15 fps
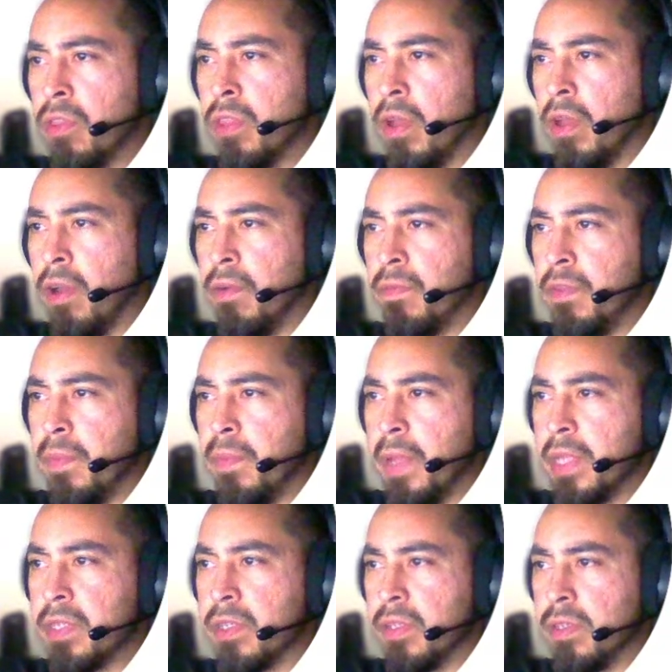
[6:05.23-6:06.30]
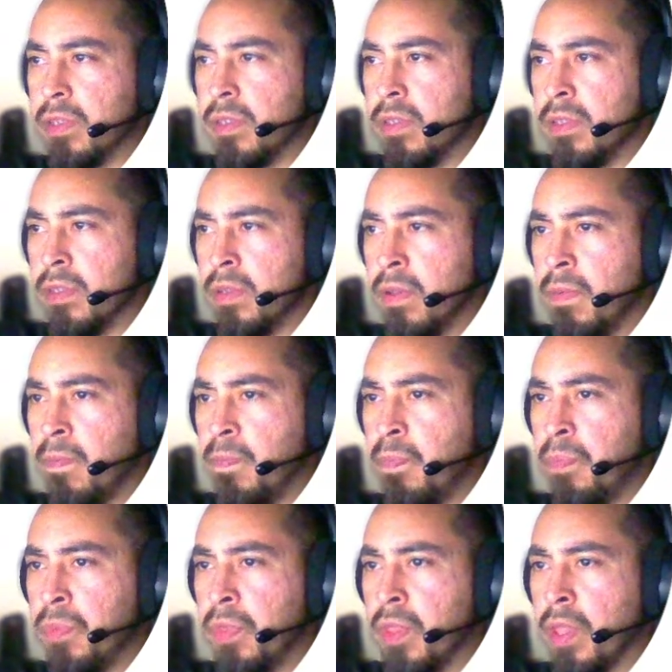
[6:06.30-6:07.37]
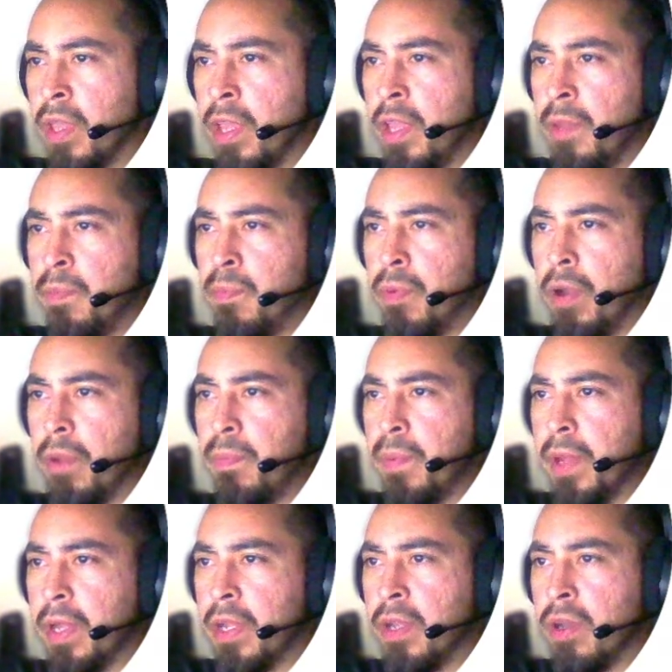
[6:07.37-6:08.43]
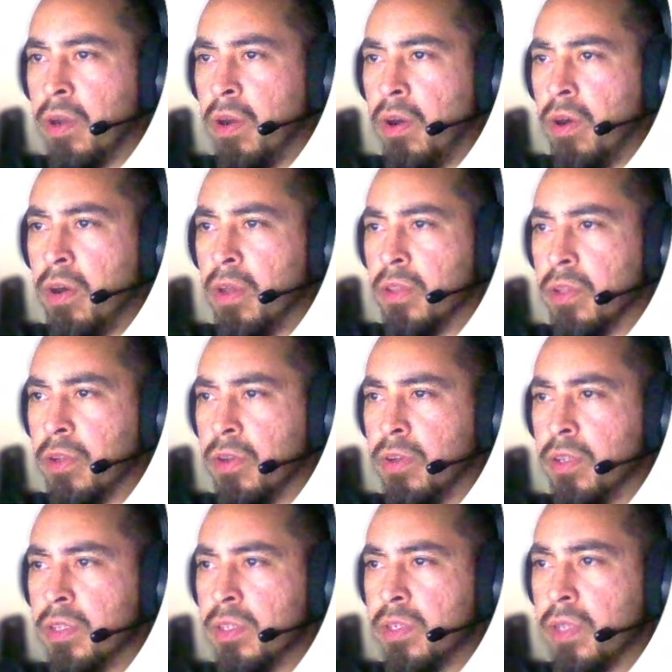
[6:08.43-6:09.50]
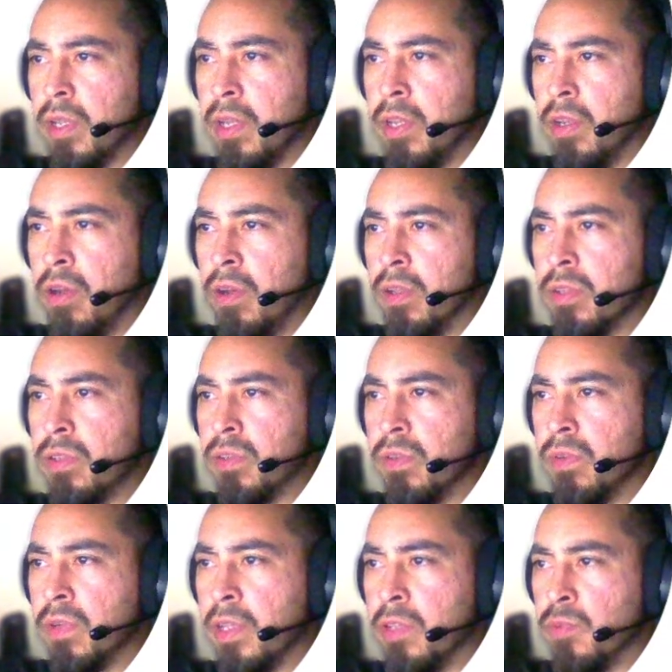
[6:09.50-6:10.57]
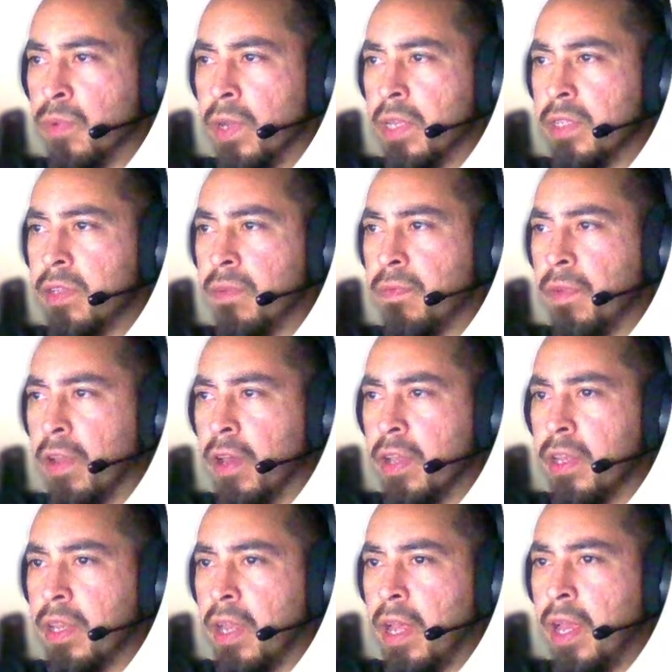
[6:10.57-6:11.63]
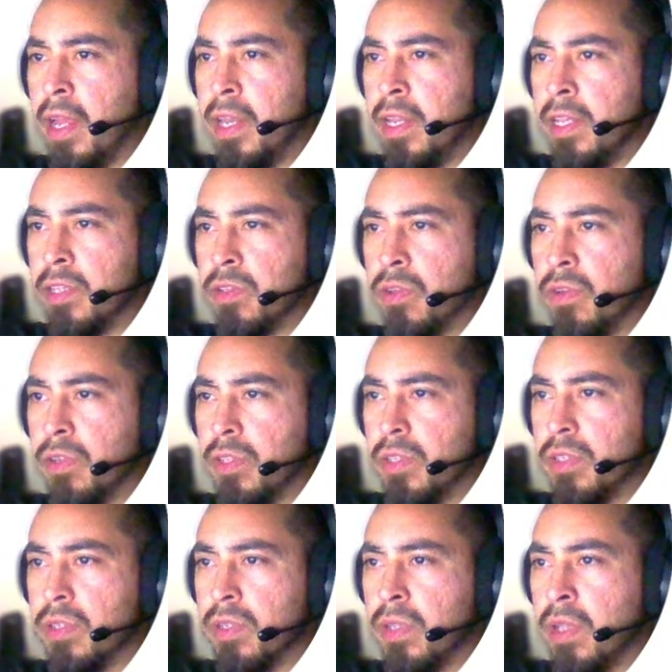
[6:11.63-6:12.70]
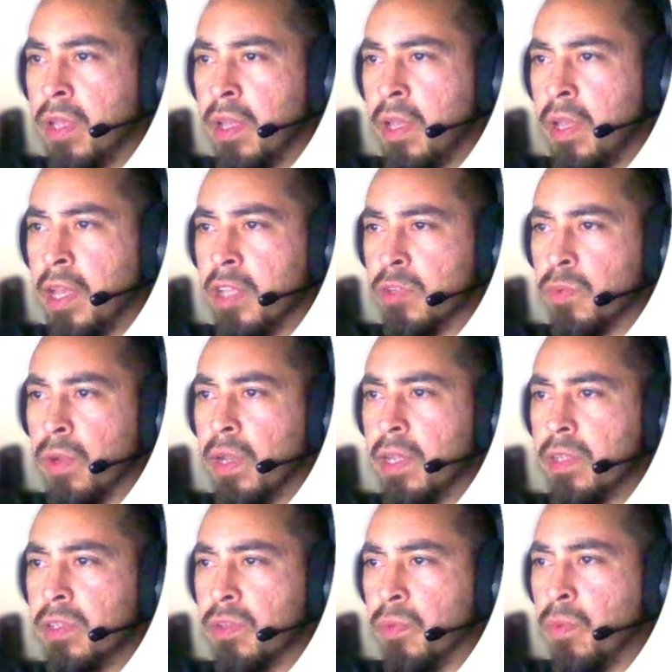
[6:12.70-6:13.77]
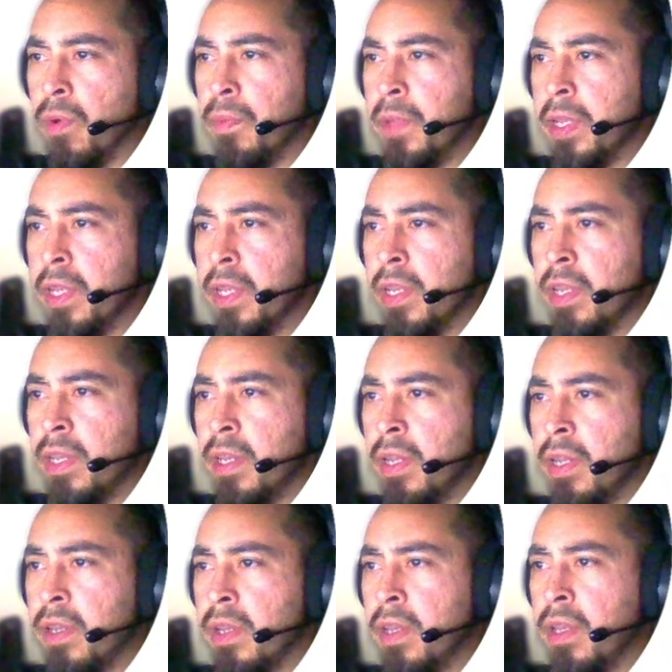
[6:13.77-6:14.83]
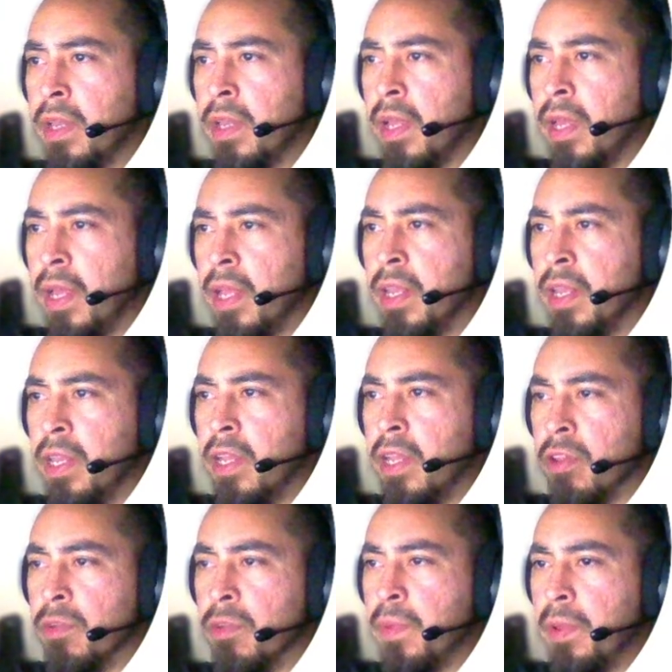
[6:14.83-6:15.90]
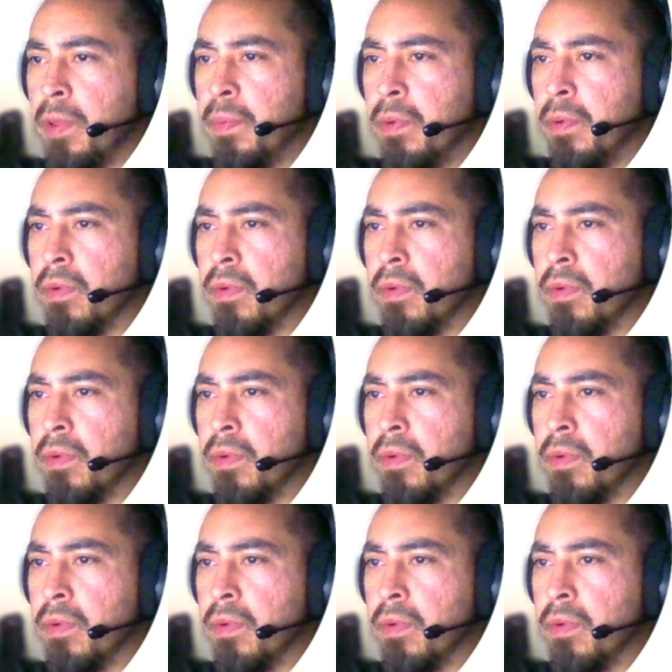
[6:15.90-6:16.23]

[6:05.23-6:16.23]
of Damascus. He brought back all the goods, and also his relative Lot and his goods, as well as the woman and the other people.